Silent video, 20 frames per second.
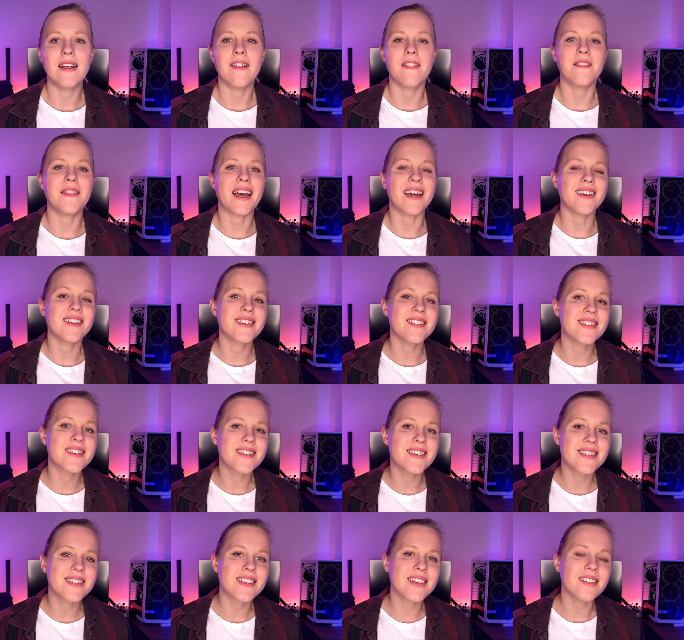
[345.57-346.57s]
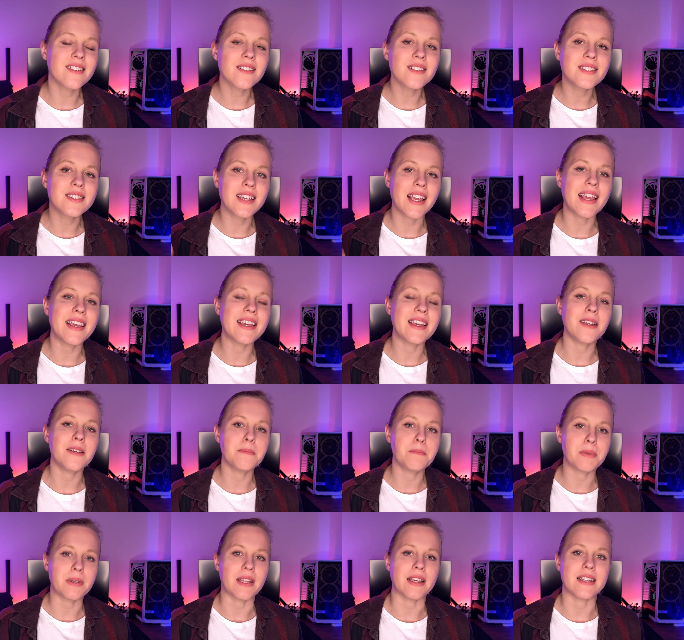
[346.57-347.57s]
that is still
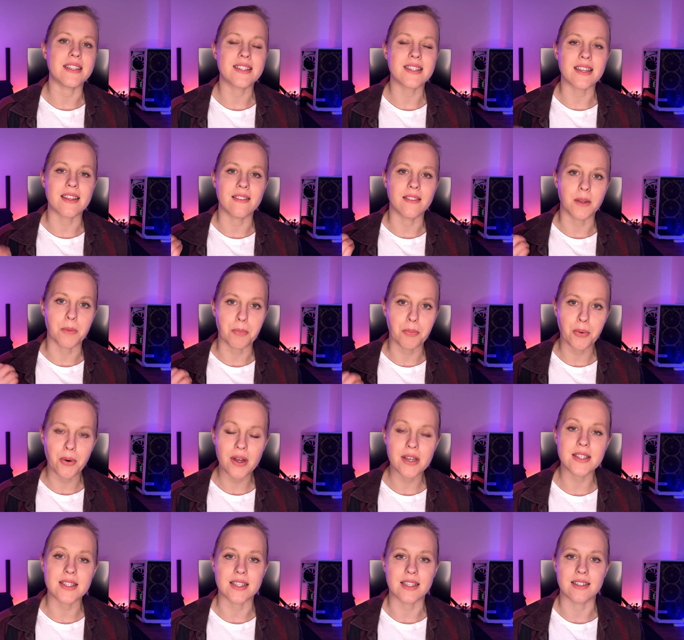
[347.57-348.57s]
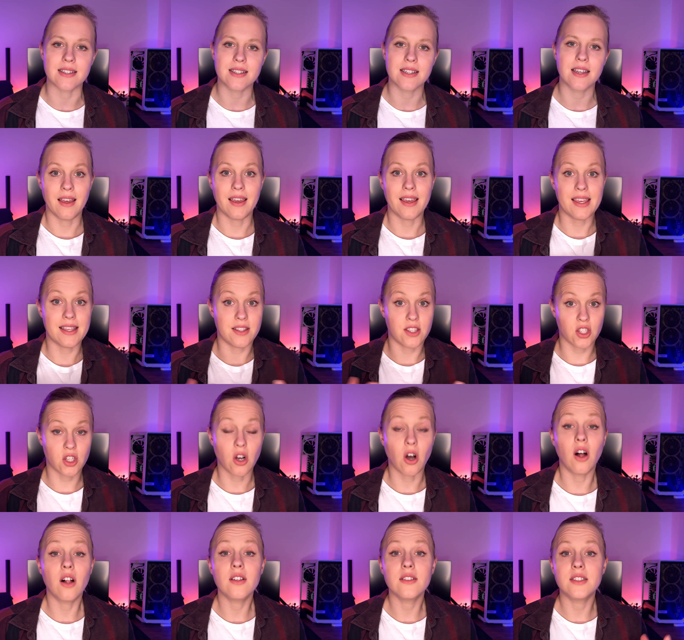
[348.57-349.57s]
taking place in the present. It's
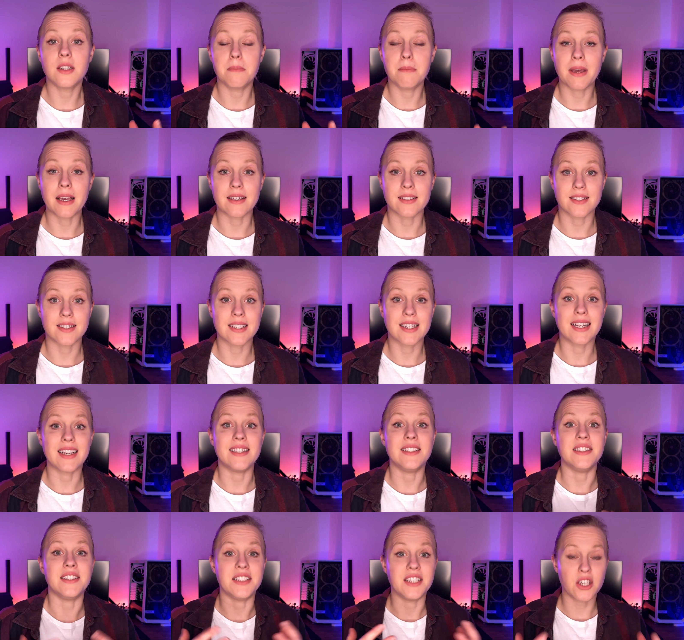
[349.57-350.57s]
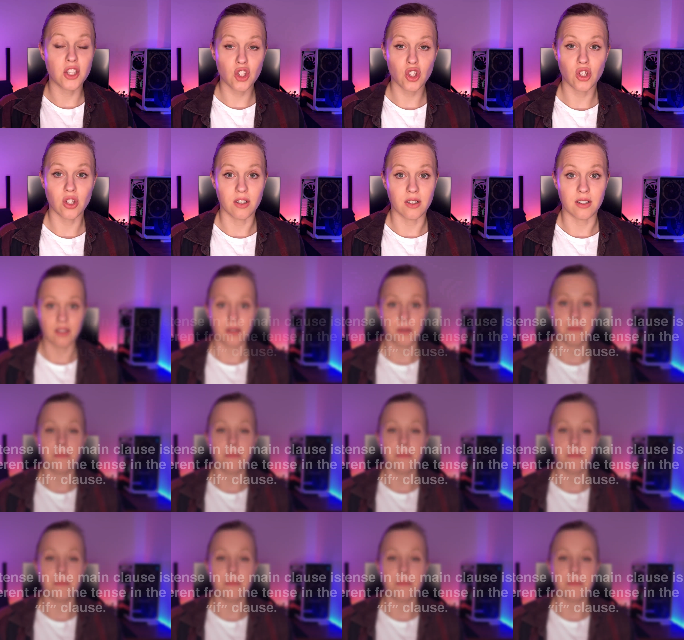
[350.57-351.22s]
called a mixed conditional